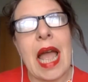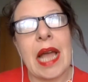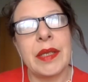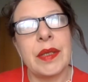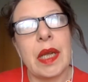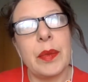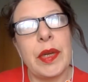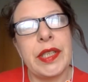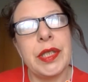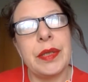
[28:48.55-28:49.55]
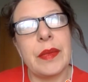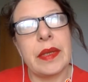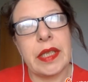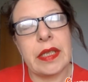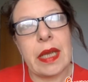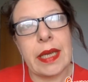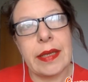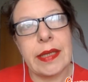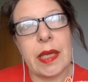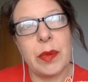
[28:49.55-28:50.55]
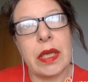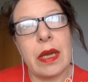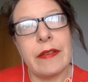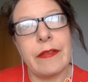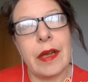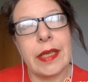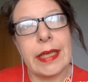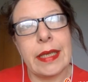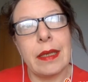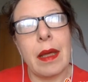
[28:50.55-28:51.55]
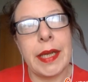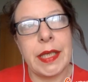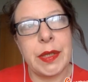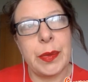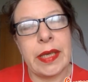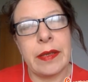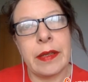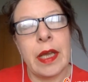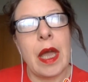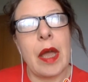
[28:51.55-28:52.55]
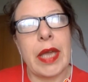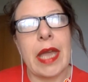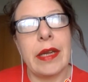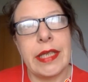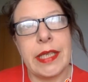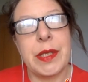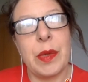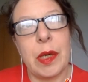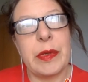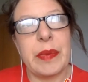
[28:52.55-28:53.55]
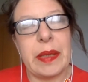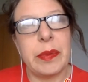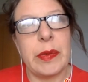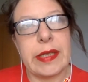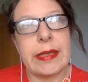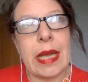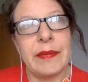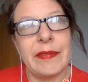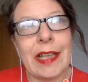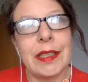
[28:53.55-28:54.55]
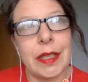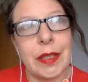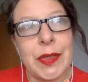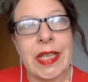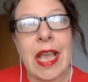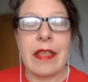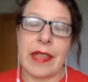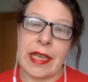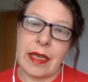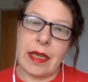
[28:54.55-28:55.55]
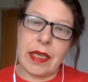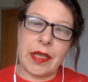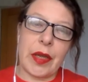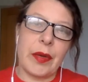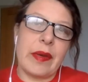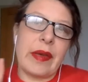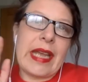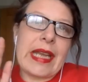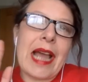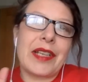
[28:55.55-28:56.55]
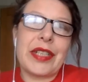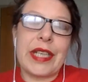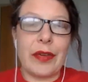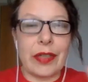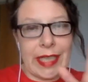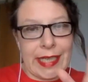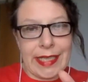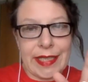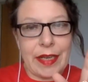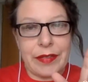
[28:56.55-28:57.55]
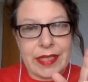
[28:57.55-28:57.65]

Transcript: And when, like I said, when I finally aligned with, okay, I need to work with people with the same values, then it actually got easier.